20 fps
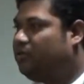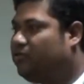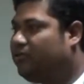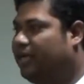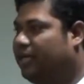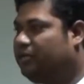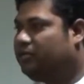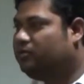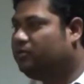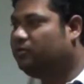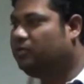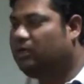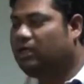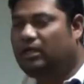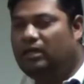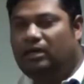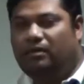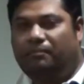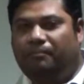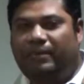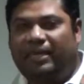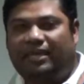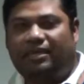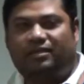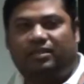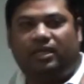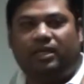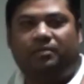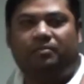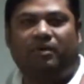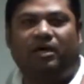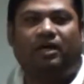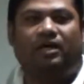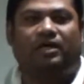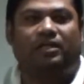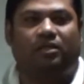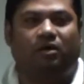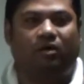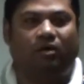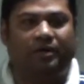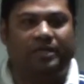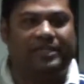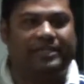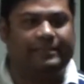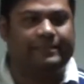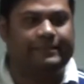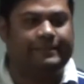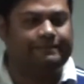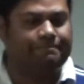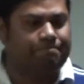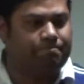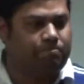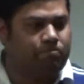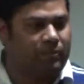trying to make their mark in the audience.